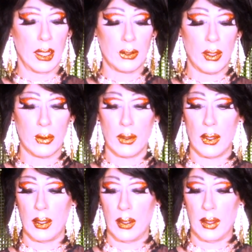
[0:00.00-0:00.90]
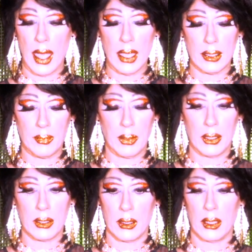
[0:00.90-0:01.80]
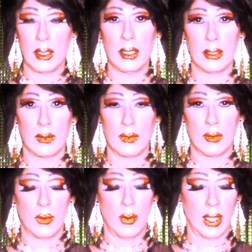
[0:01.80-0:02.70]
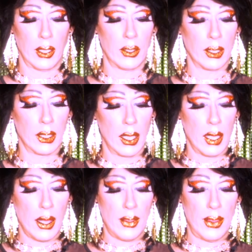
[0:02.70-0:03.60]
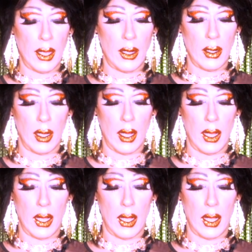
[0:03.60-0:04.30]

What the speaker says: So that speech is quite good. There